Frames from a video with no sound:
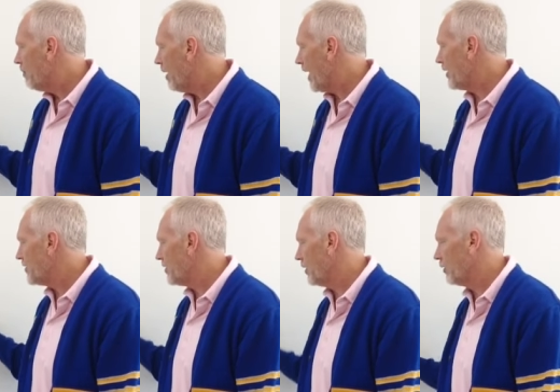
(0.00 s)

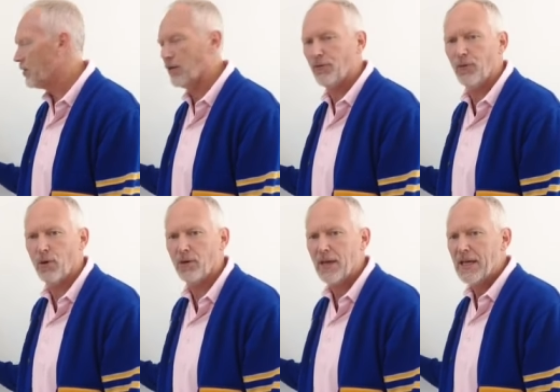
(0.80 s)
minus 0 to the
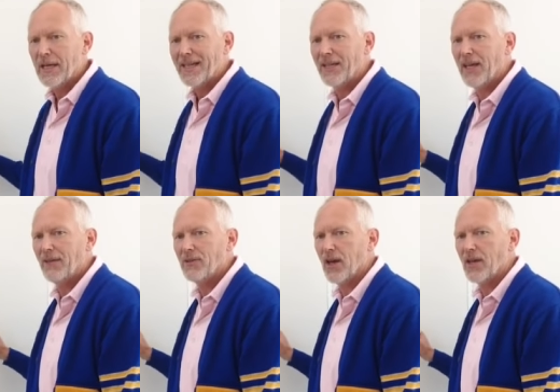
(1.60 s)
fourth
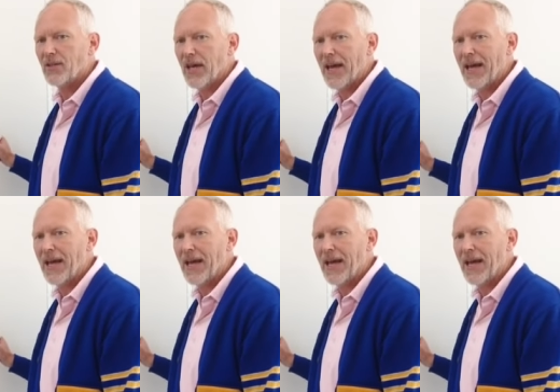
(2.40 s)
gives us